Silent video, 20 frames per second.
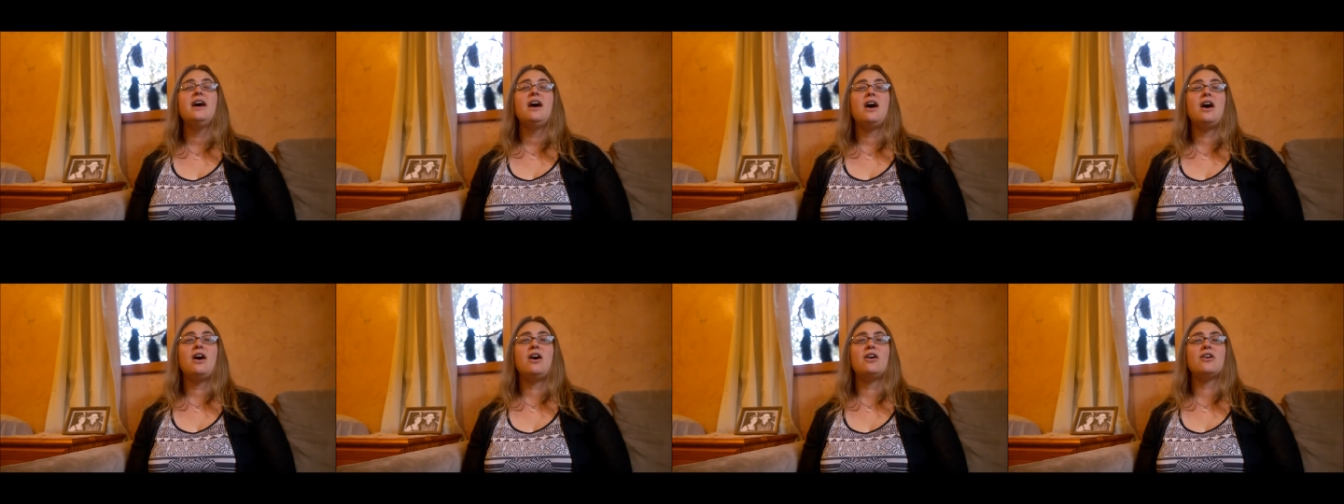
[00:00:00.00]

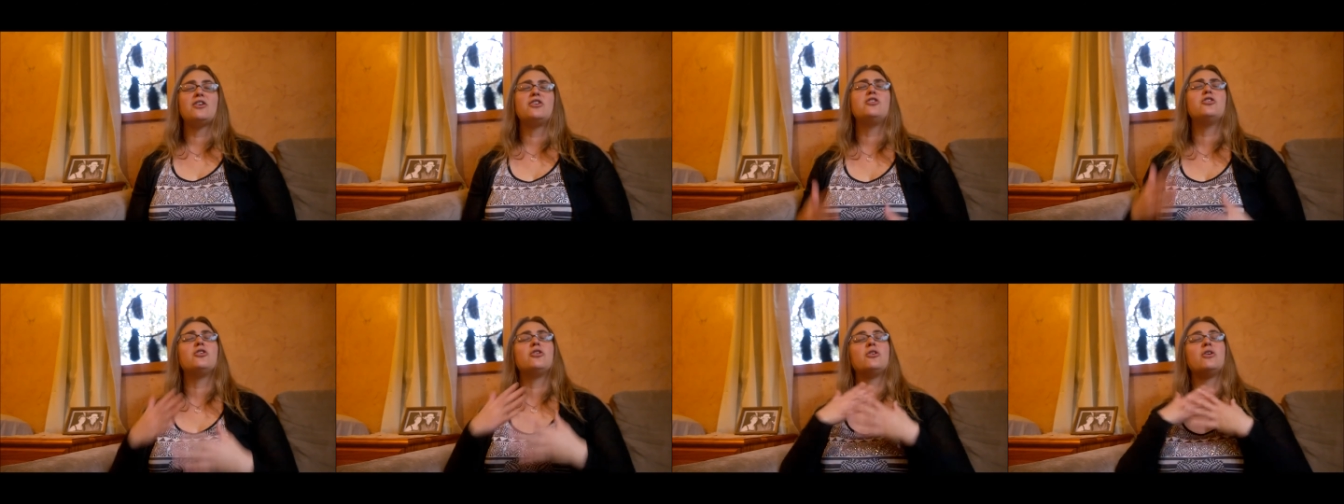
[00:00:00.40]
are
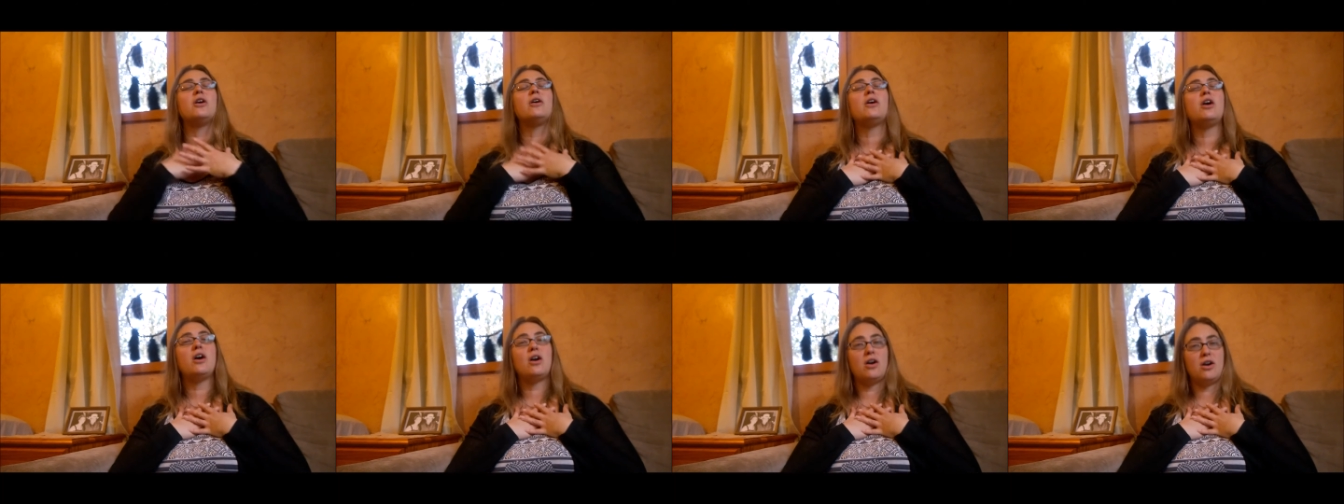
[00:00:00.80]
your
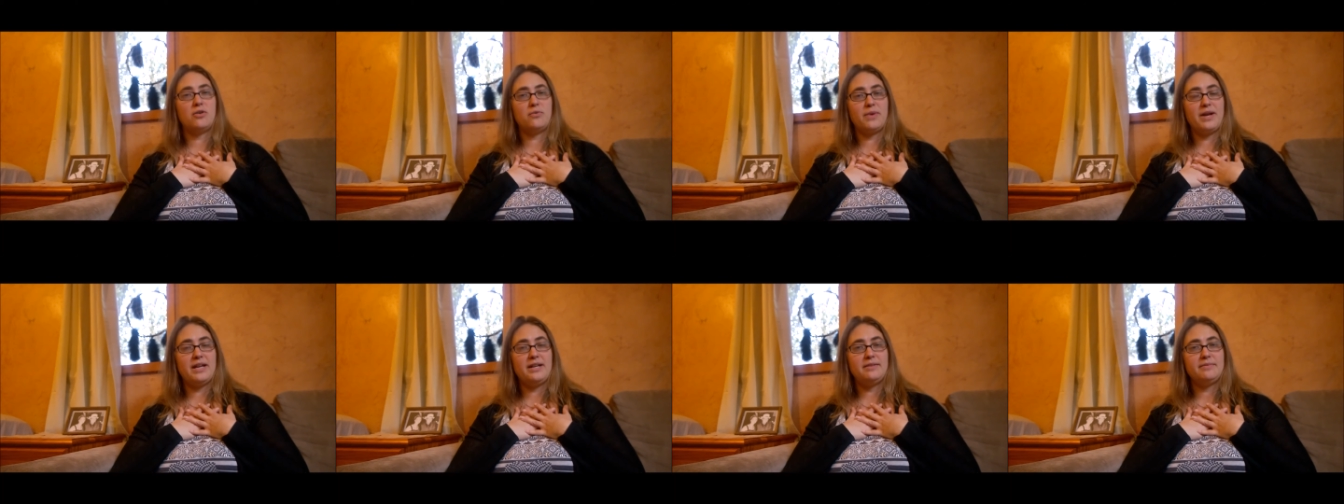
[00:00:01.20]
heart
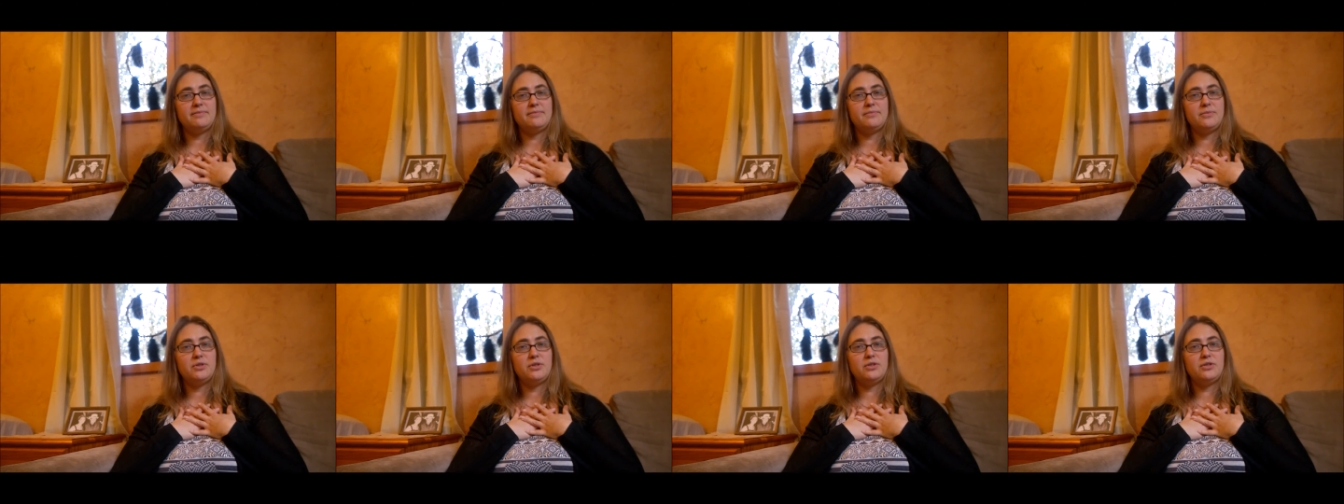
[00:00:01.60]
rate
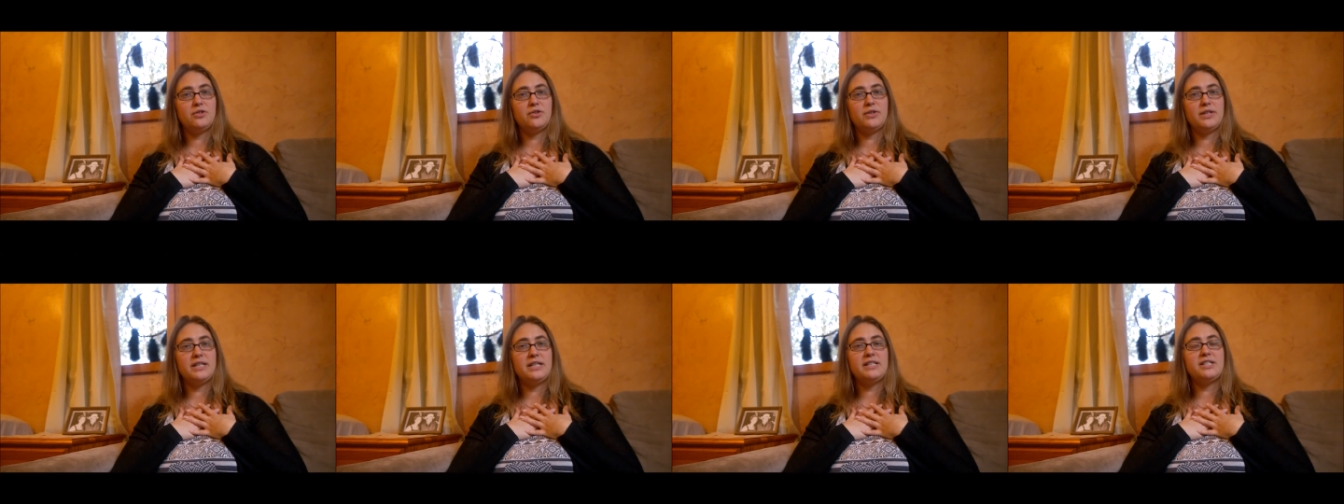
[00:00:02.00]
will
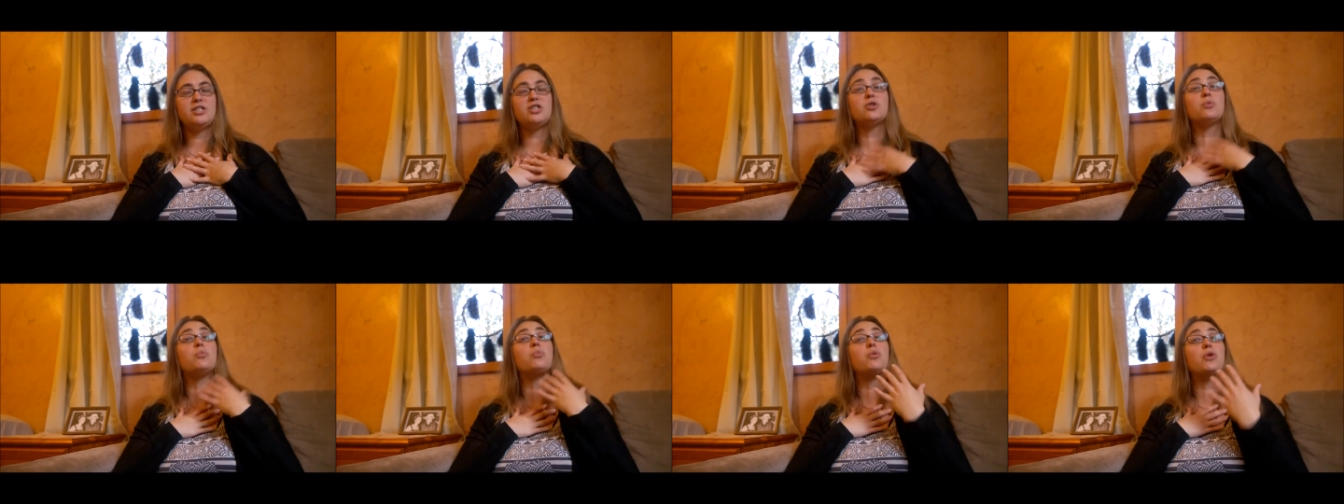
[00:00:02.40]
increase,
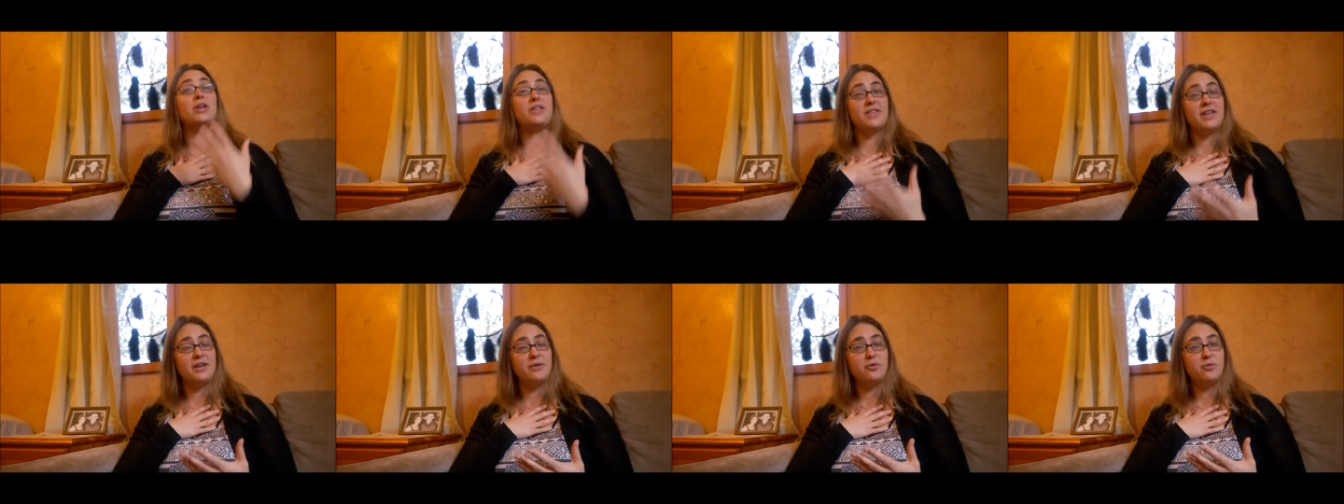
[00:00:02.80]
your
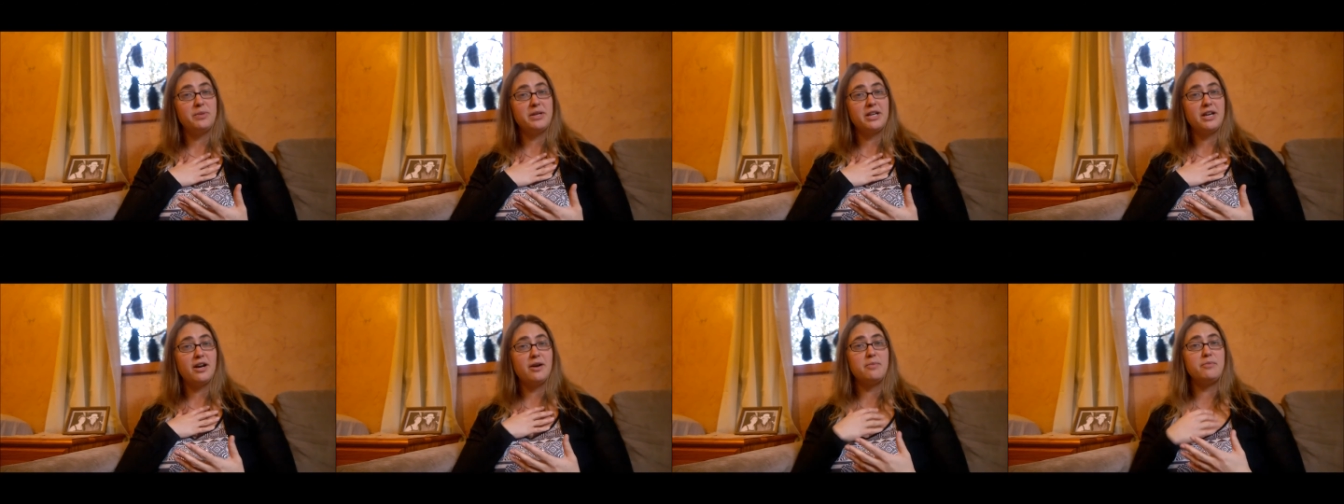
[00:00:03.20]
breathing will
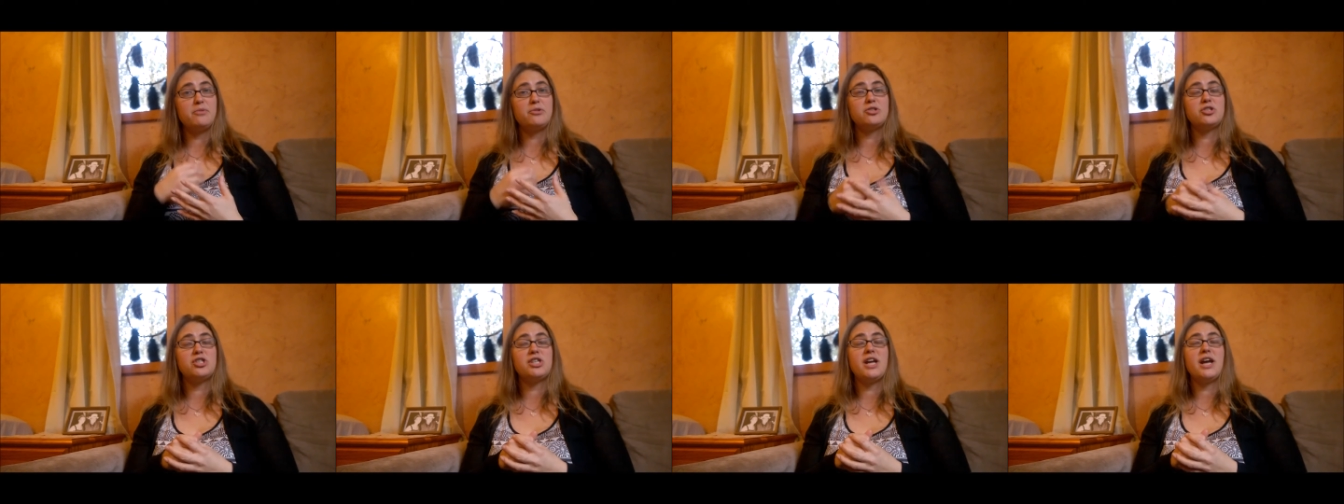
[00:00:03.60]
become
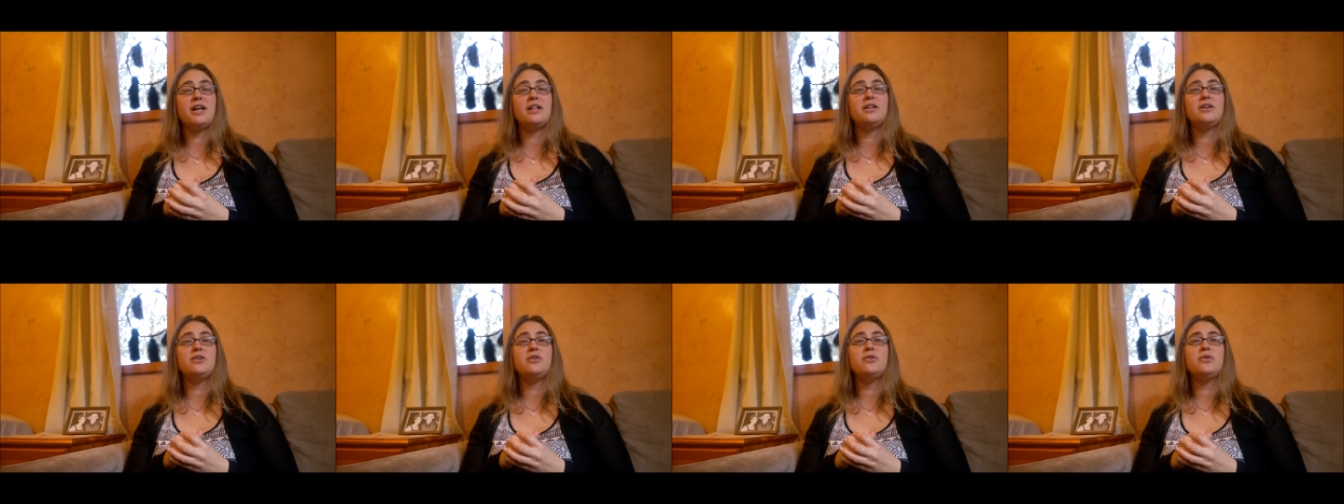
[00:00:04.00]
more
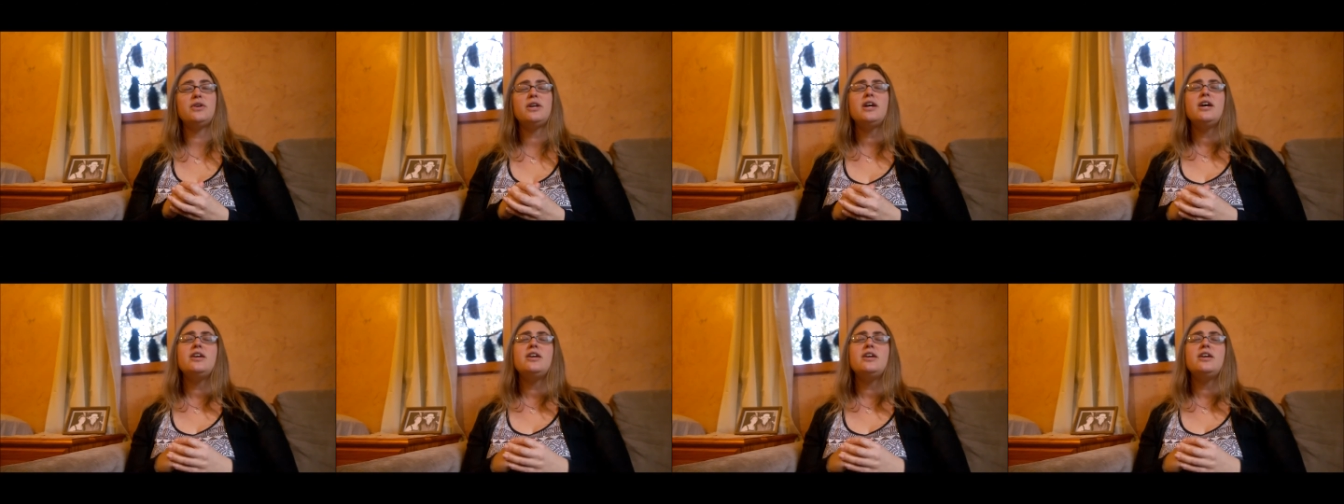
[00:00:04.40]
shallow,